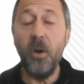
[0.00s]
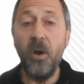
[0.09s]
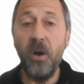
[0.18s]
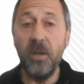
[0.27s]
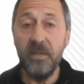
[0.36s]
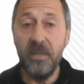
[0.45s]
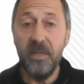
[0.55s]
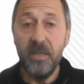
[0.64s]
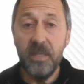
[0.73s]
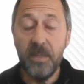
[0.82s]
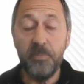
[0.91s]

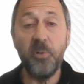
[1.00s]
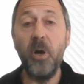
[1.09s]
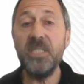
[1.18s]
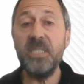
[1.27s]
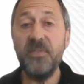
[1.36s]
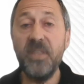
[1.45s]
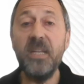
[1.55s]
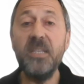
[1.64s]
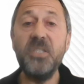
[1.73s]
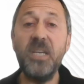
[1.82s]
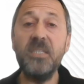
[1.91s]
on the price of that
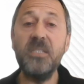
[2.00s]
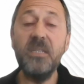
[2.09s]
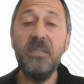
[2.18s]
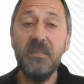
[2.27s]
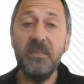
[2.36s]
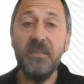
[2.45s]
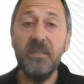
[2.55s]
injection